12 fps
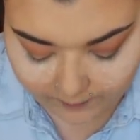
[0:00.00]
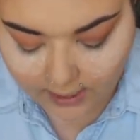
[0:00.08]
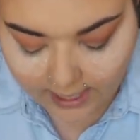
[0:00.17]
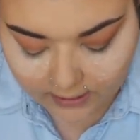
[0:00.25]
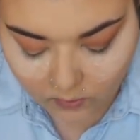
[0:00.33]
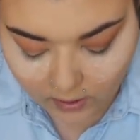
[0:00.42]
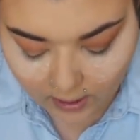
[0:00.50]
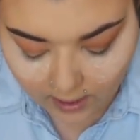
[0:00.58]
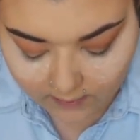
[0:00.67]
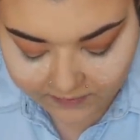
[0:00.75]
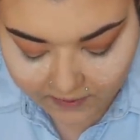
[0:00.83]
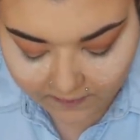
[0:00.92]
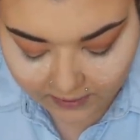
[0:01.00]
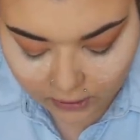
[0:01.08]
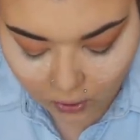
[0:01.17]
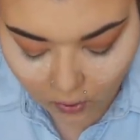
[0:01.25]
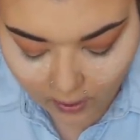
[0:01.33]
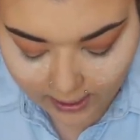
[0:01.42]
Next one comes from
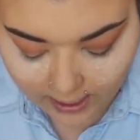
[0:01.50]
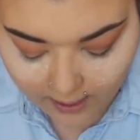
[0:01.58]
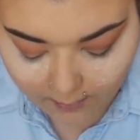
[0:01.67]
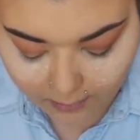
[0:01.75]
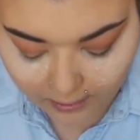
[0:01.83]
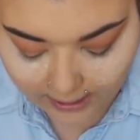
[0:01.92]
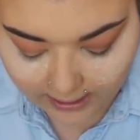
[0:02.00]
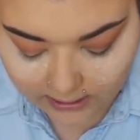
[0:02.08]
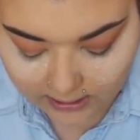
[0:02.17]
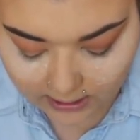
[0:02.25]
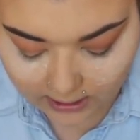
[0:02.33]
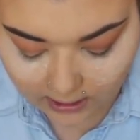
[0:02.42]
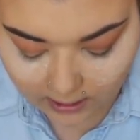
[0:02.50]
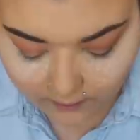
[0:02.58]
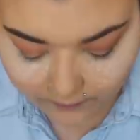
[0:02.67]
Victoria Blanton.